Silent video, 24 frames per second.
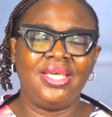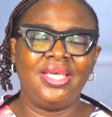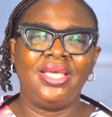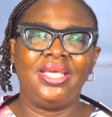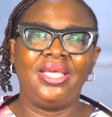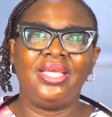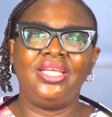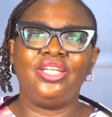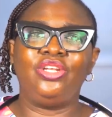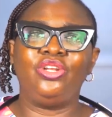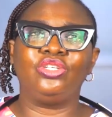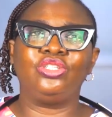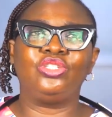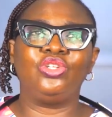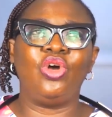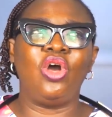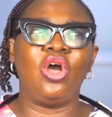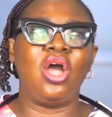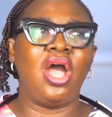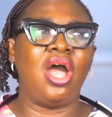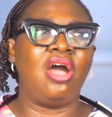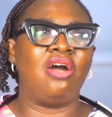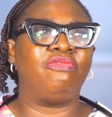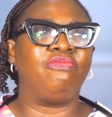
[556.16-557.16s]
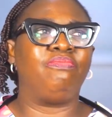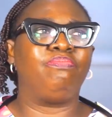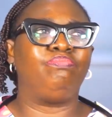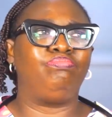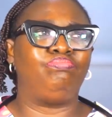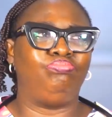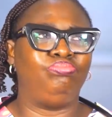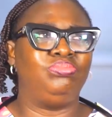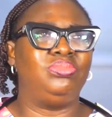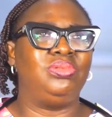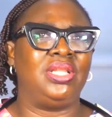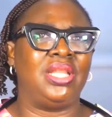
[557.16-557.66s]
He does not have
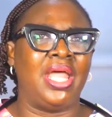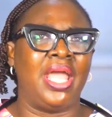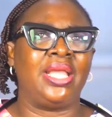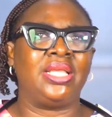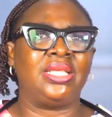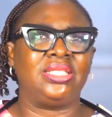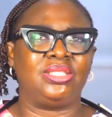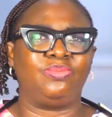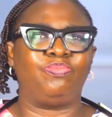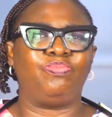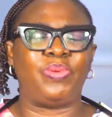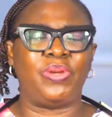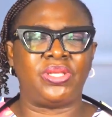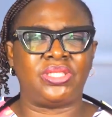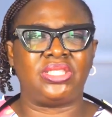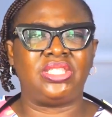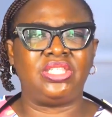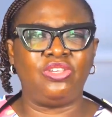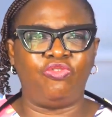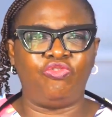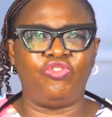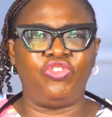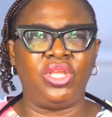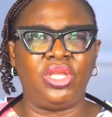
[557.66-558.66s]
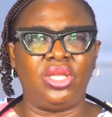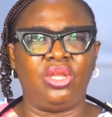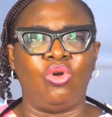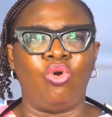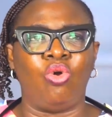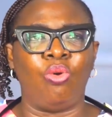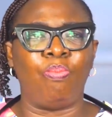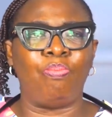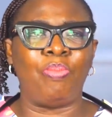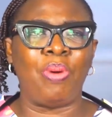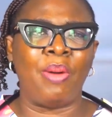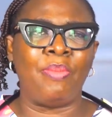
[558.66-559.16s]
like specific
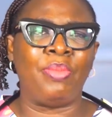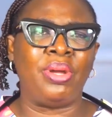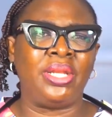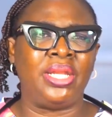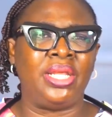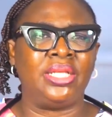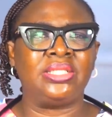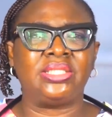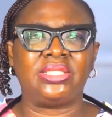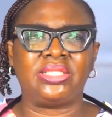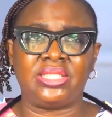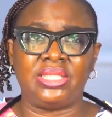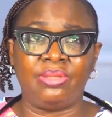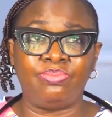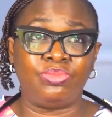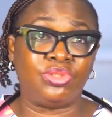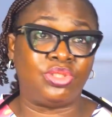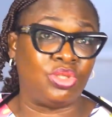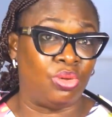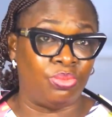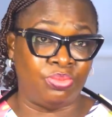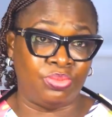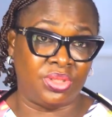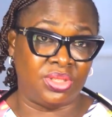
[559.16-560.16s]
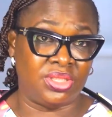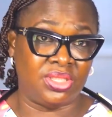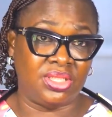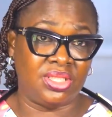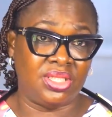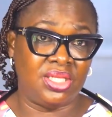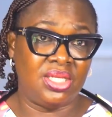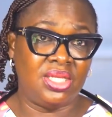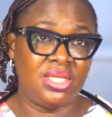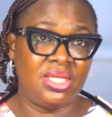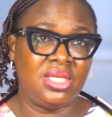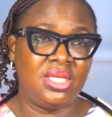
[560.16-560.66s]
or permanent symptoms.
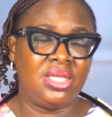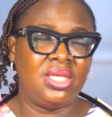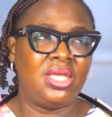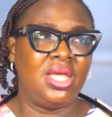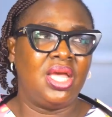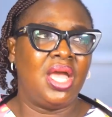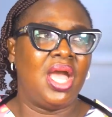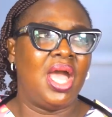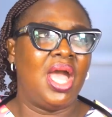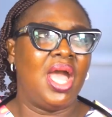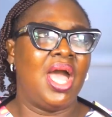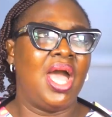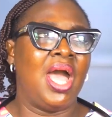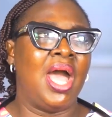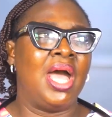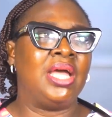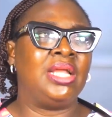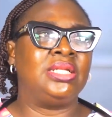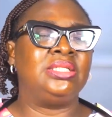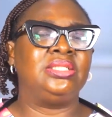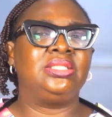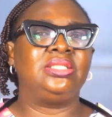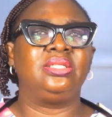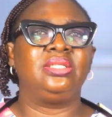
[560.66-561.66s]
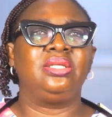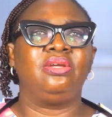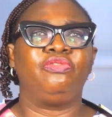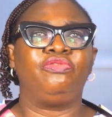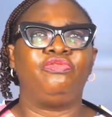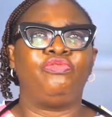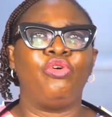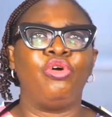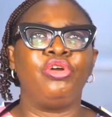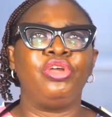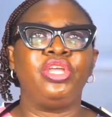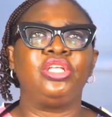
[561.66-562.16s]
And
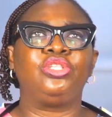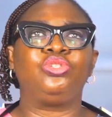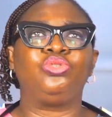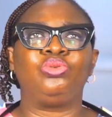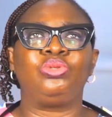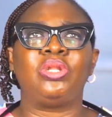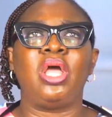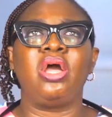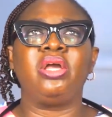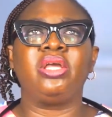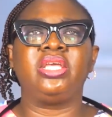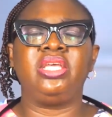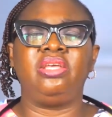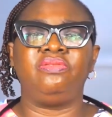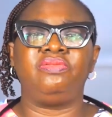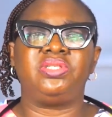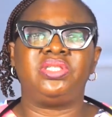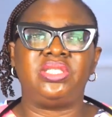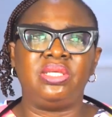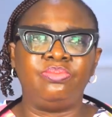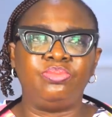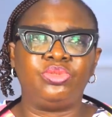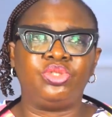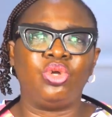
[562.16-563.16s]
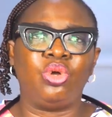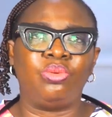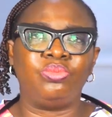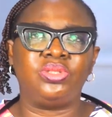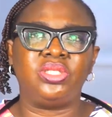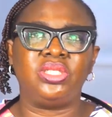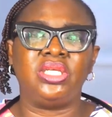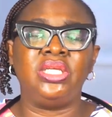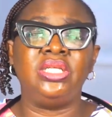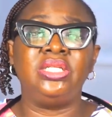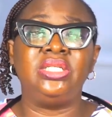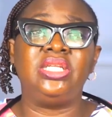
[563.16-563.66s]
for it to now give
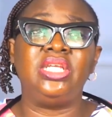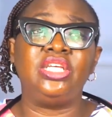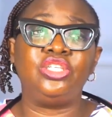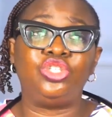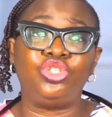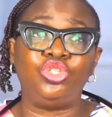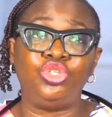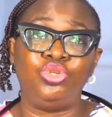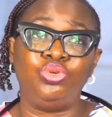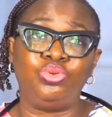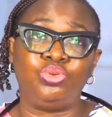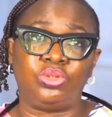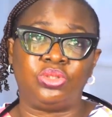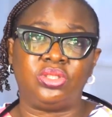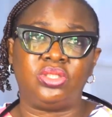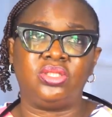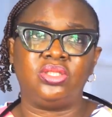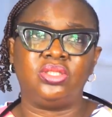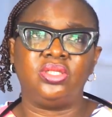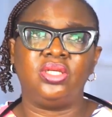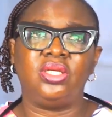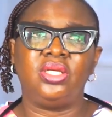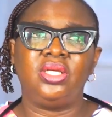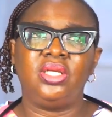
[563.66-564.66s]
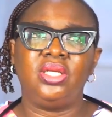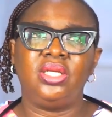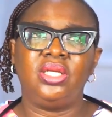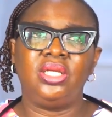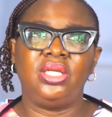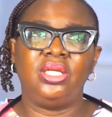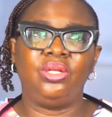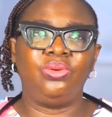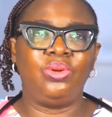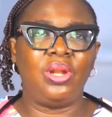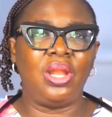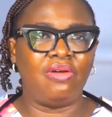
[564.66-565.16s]
symptoms in these youths,
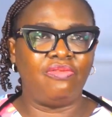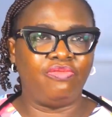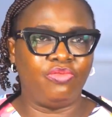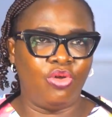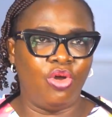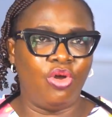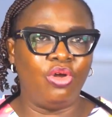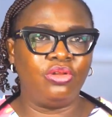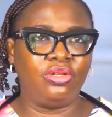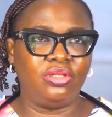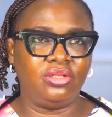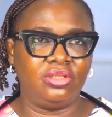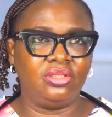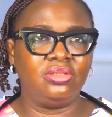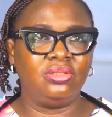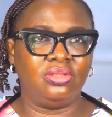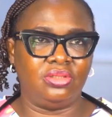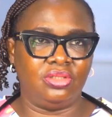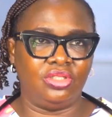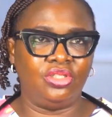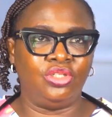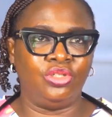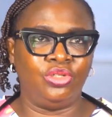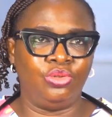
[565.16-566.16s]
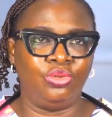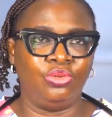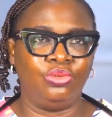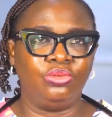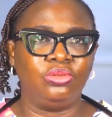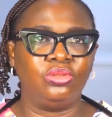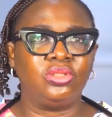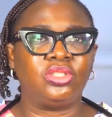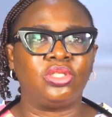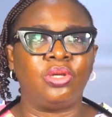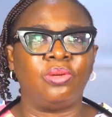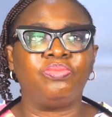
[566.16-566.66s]
it will have gone,
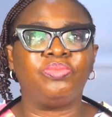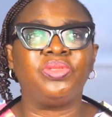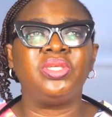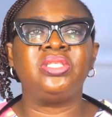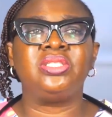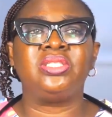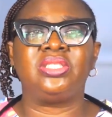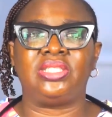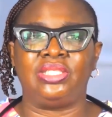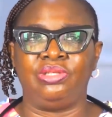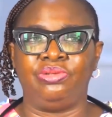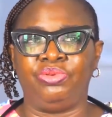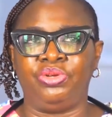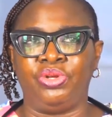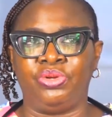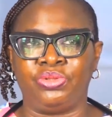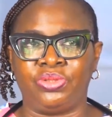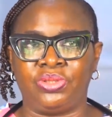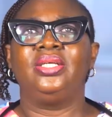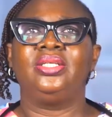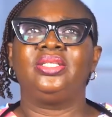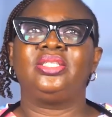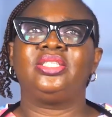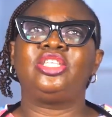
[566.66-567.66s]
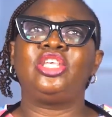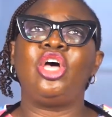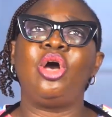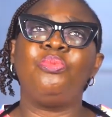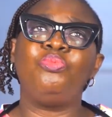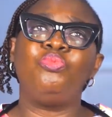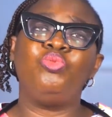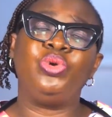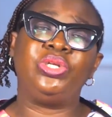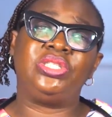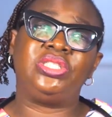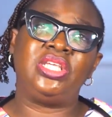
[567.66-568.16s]
something serious.
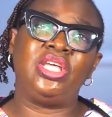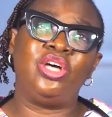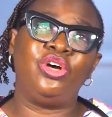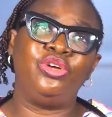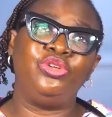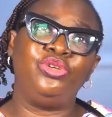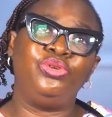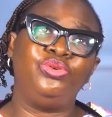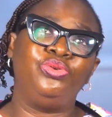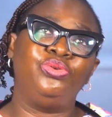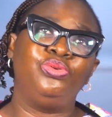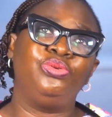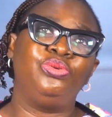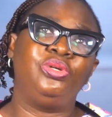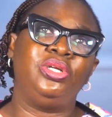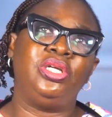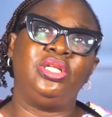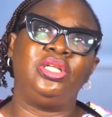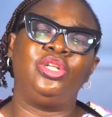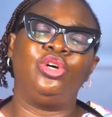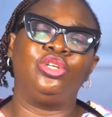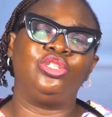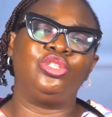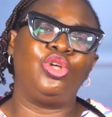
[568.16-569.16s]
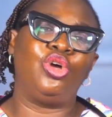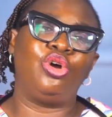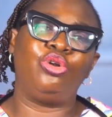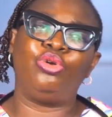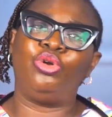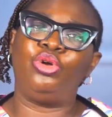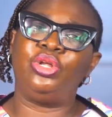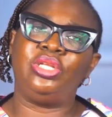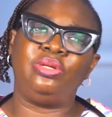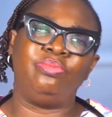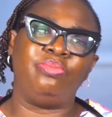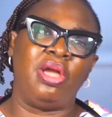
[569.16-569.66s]
Some will tell you, it does not
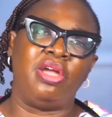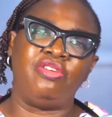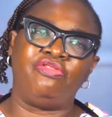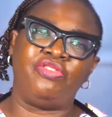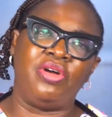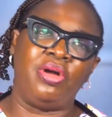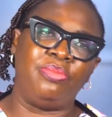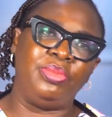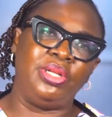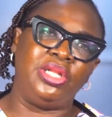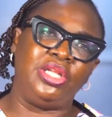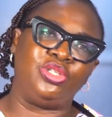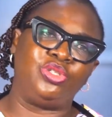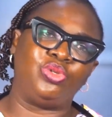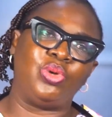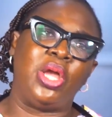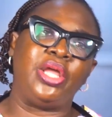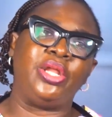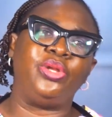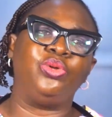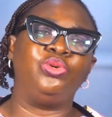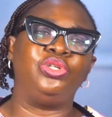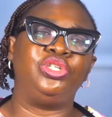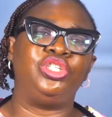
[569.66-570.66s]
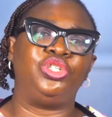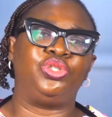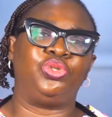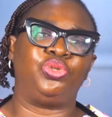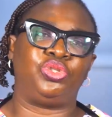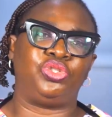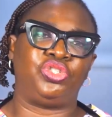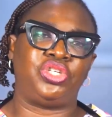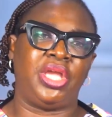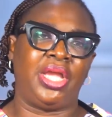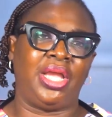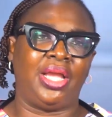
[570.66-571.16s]
run in my family, so I don't need to
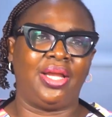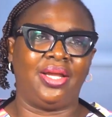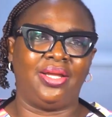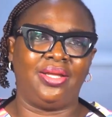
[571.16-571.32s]
check.